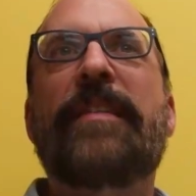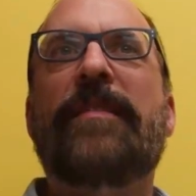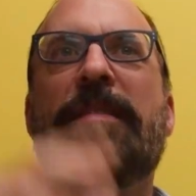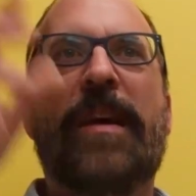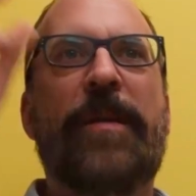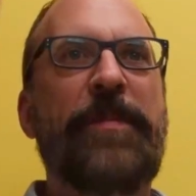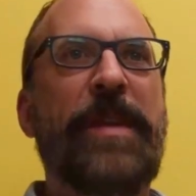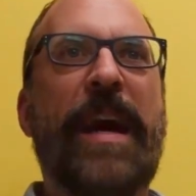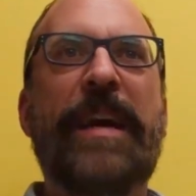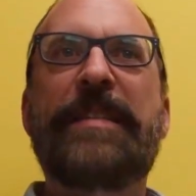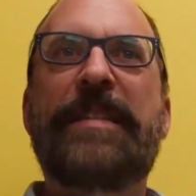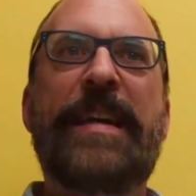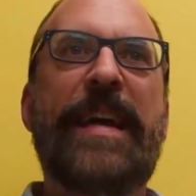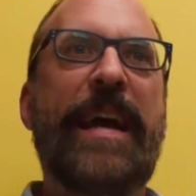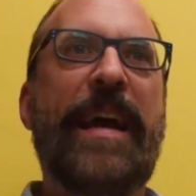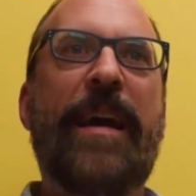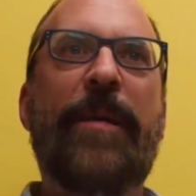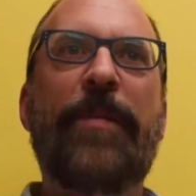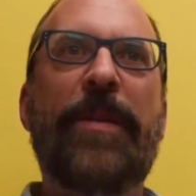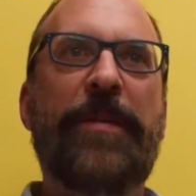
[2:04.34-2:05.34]
Alumni
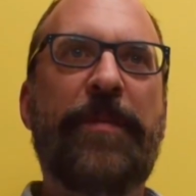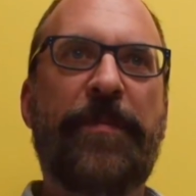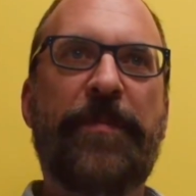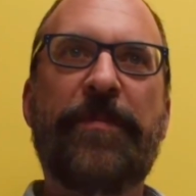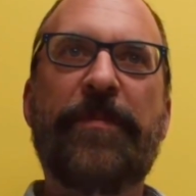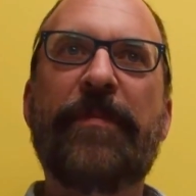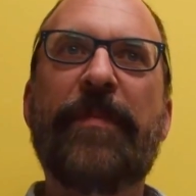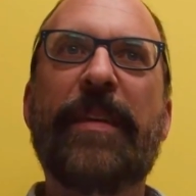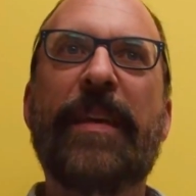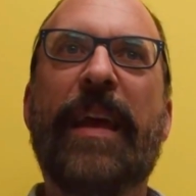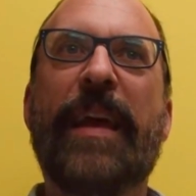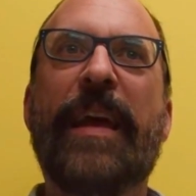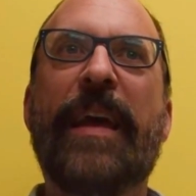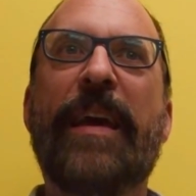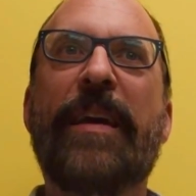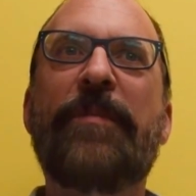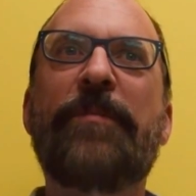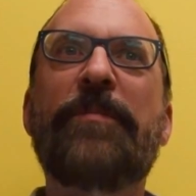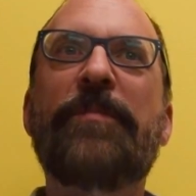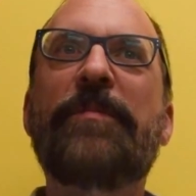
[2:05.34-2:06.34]
tab,
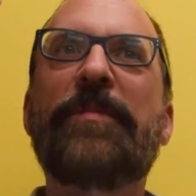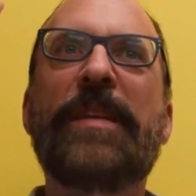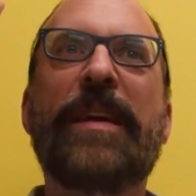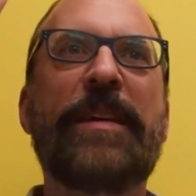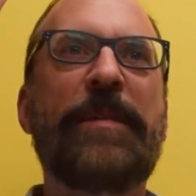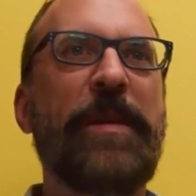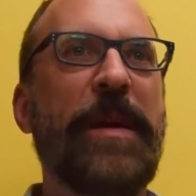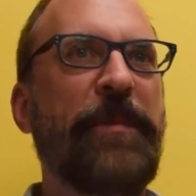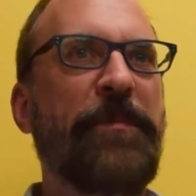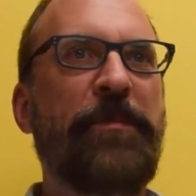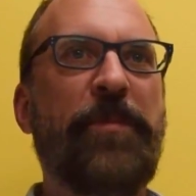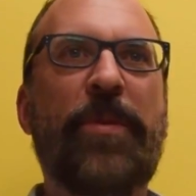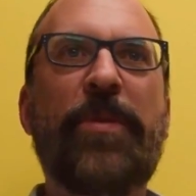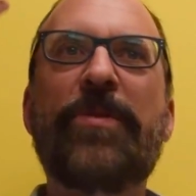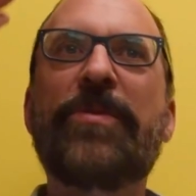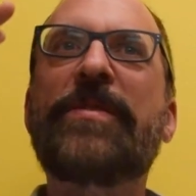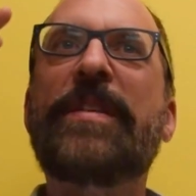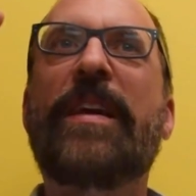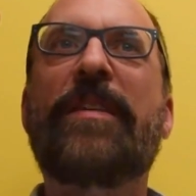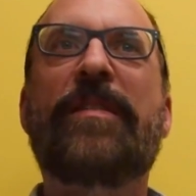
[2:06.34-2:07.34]
and it
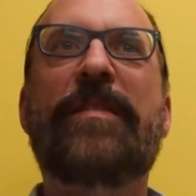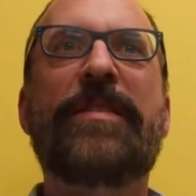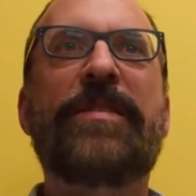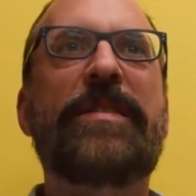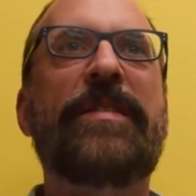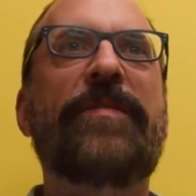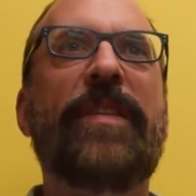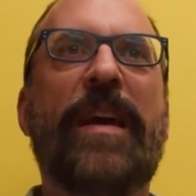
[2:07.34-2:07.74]
pulls down a list of